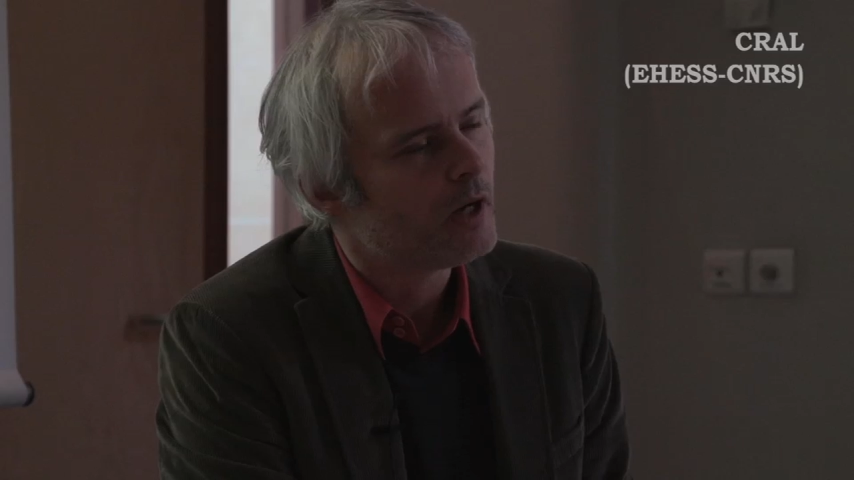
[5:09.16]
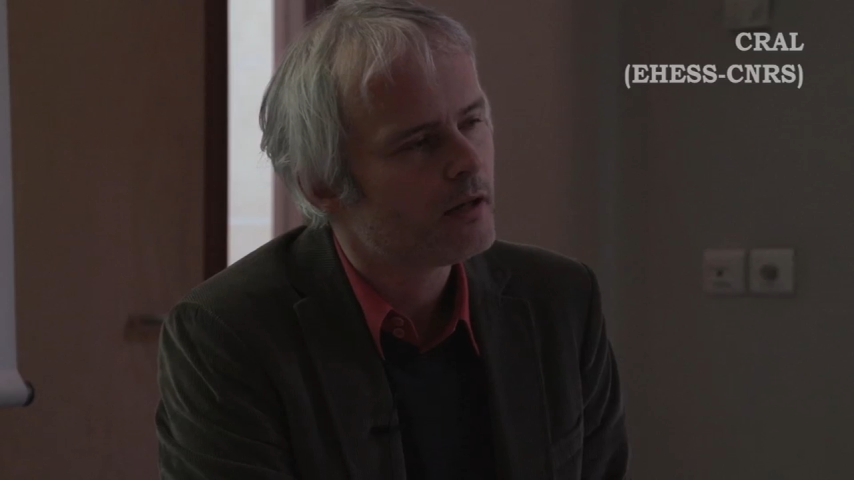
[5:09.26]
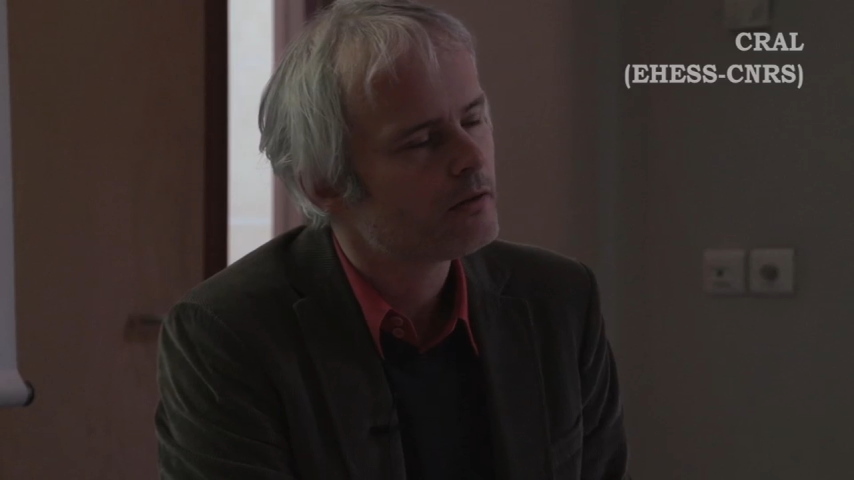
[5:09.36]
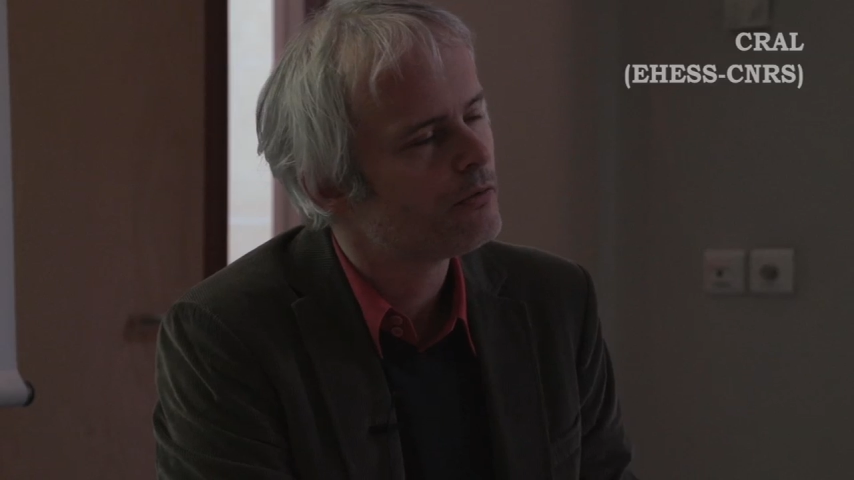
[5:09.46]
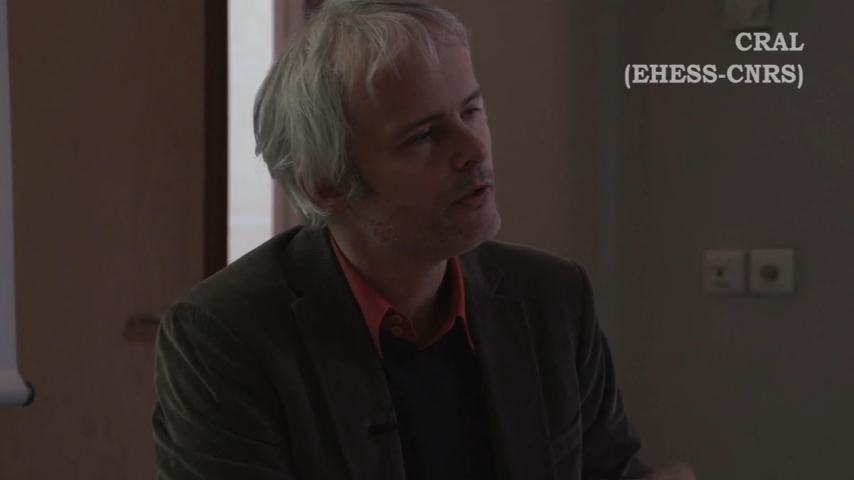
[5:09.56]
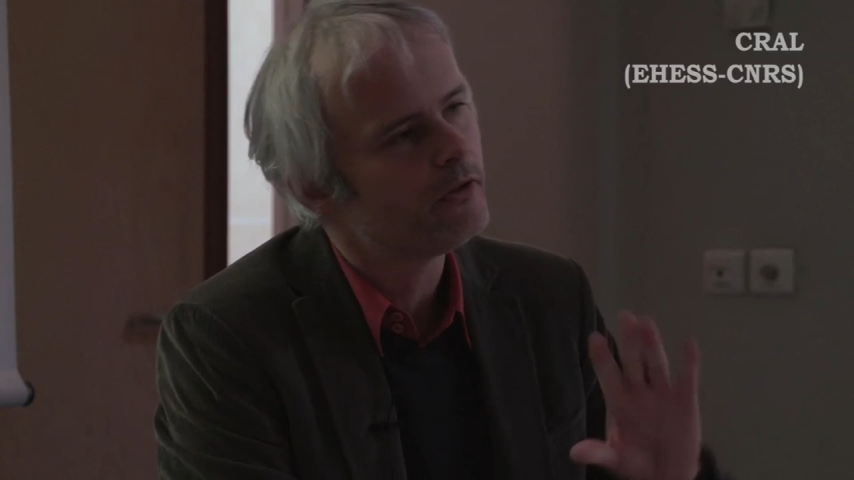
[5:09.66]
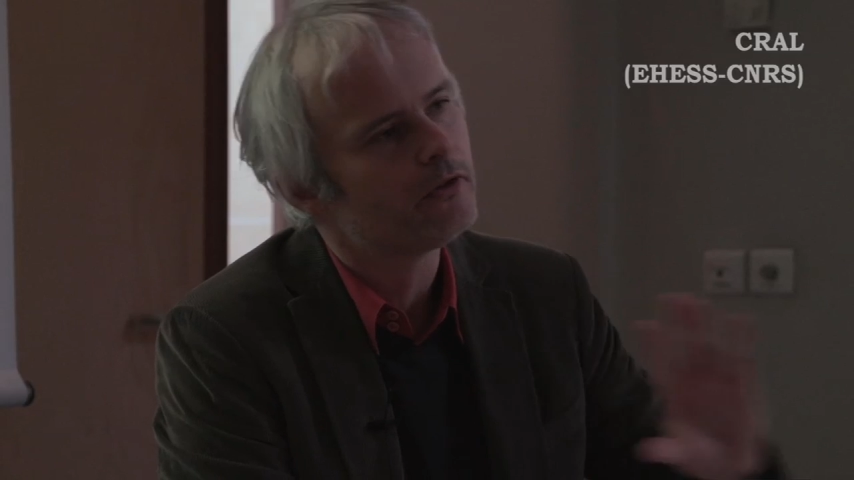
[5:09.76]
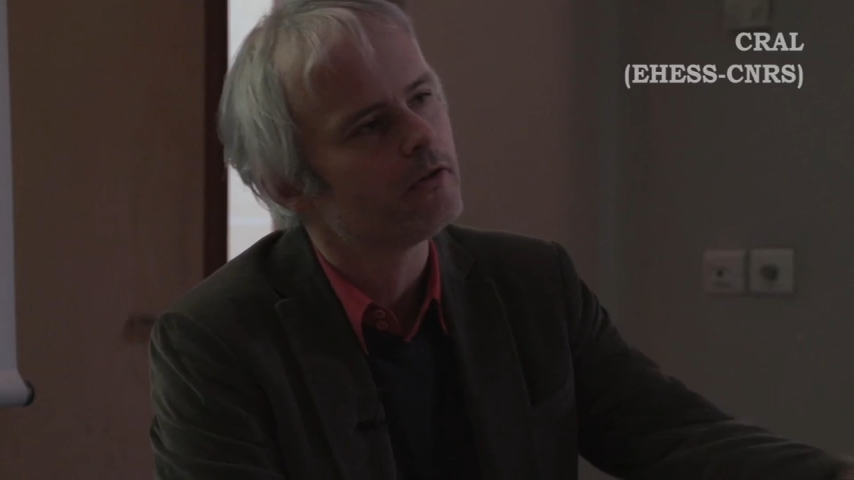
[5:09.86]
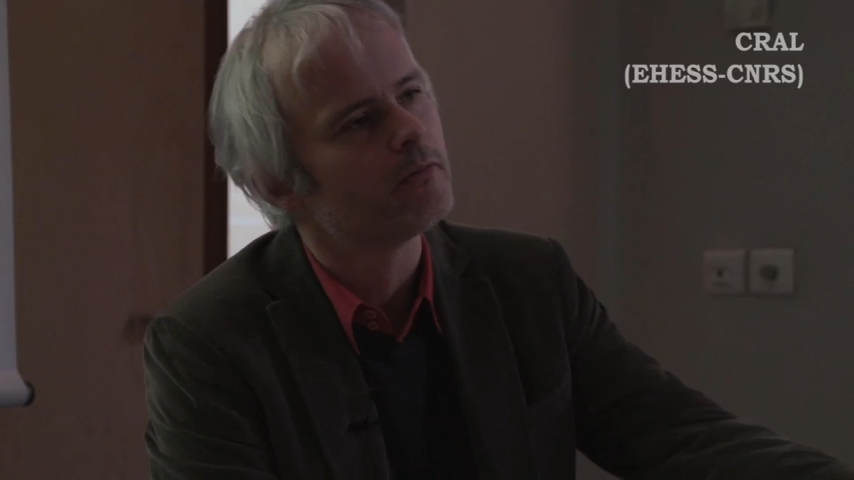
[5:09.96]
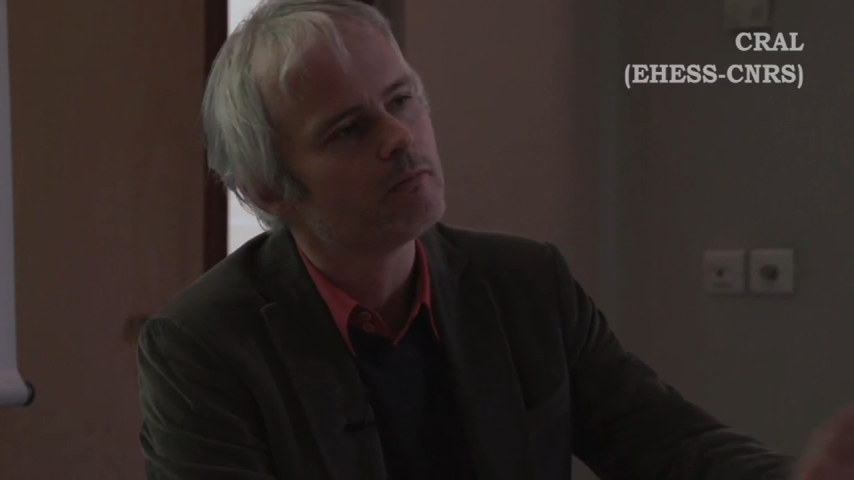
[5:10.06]
Art
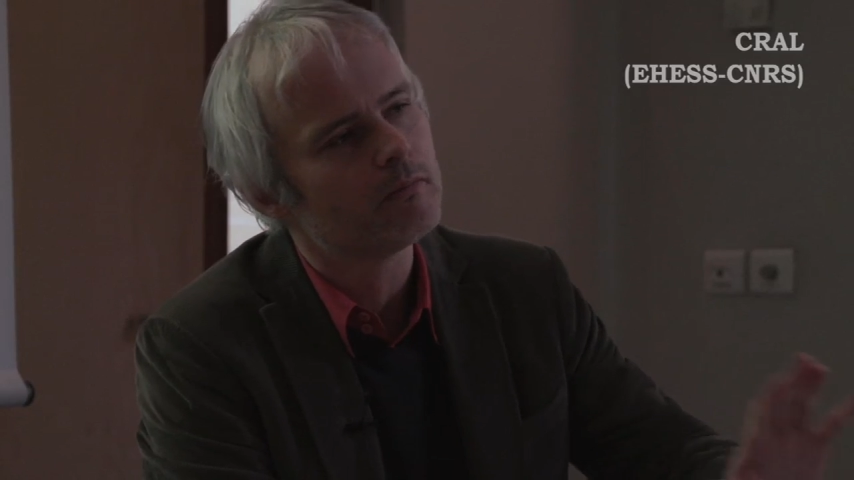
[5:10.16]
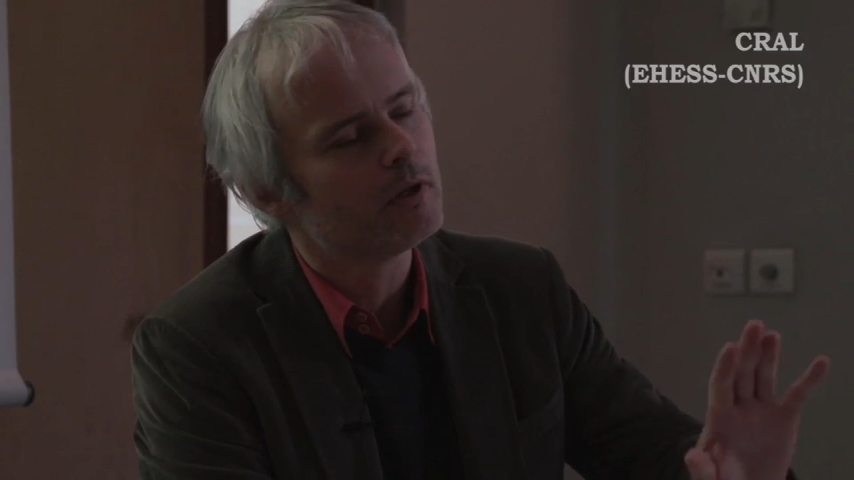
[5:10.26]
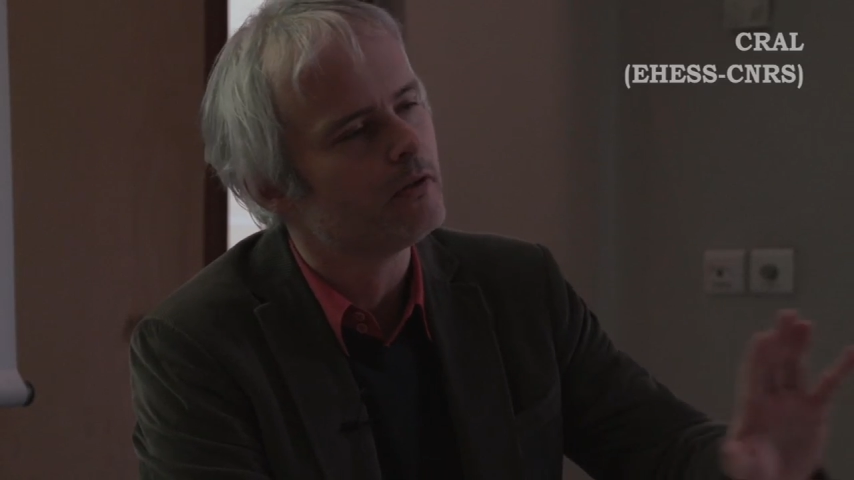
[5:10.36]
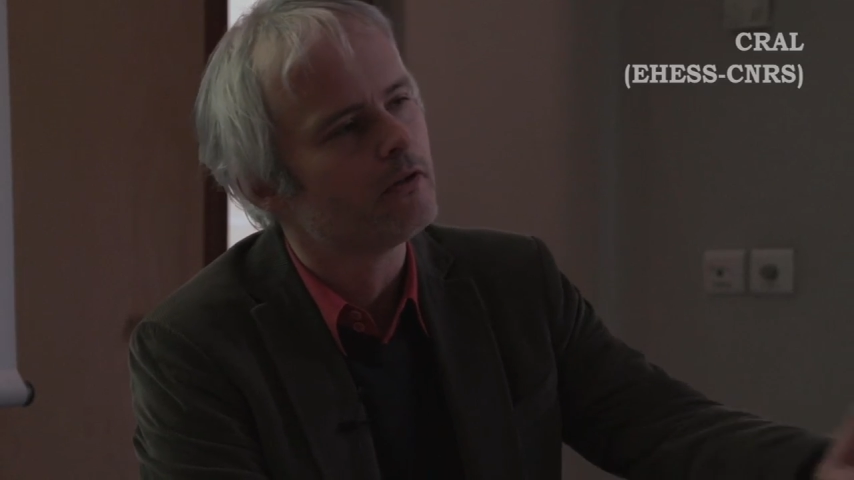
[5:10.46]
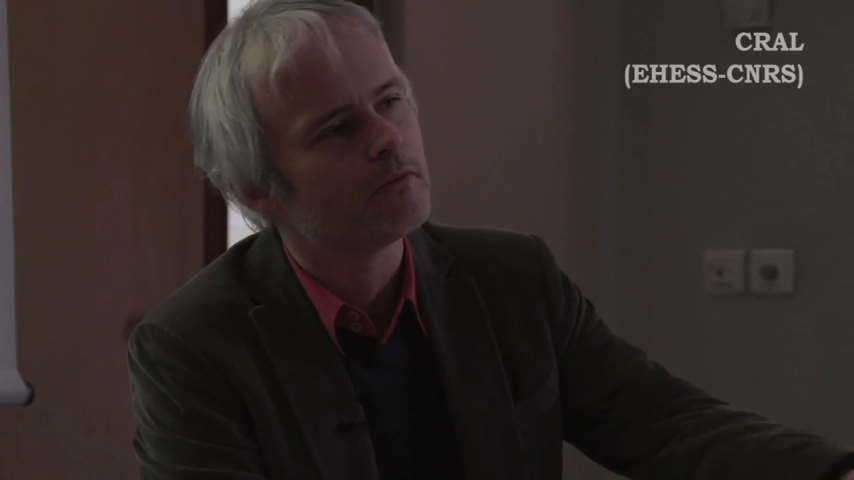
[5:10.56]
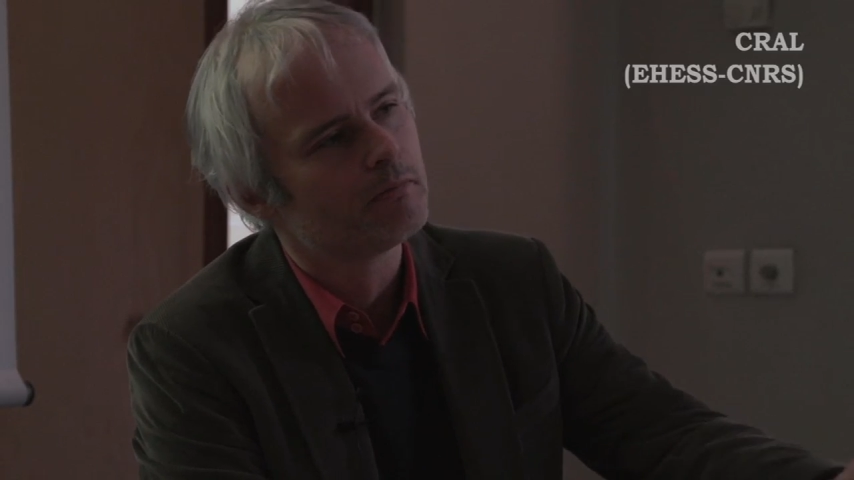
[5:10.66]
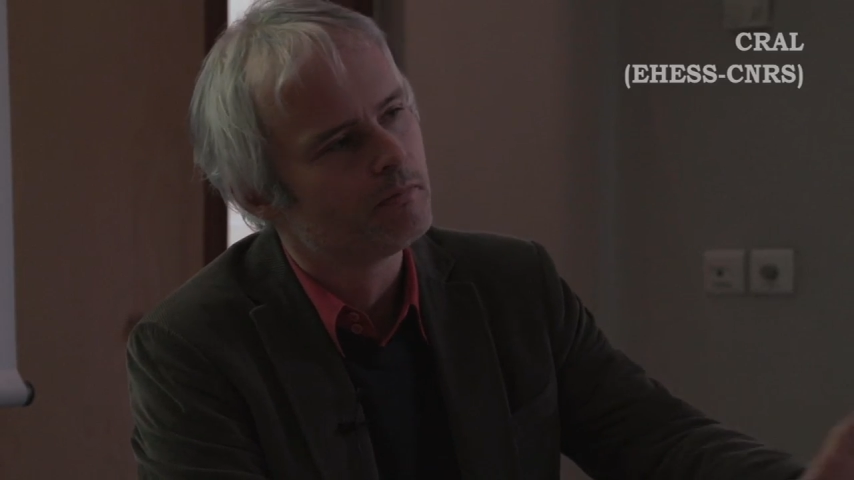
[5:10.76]
criticism in this